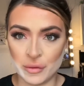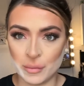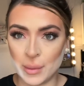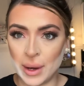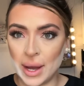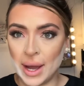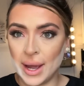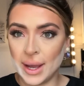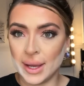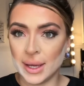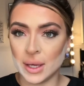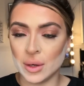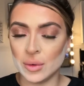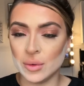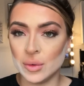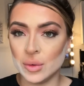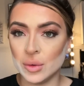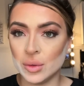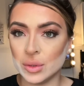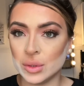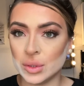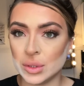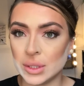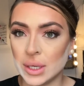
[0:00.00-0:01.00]
my
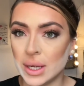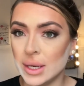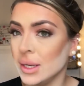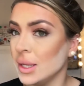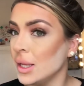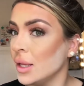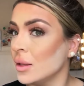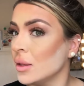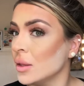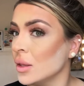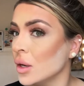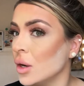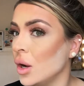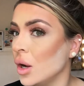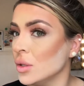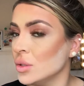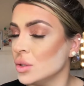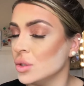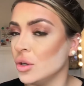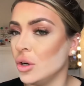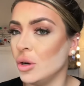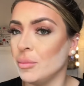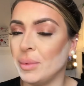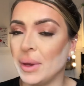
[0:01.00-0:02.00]
underneath the
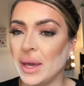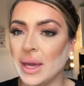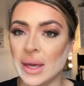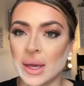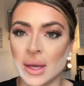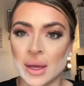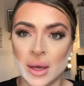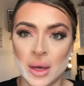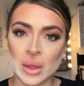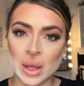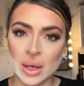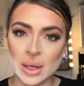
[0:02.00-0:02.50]
contour beak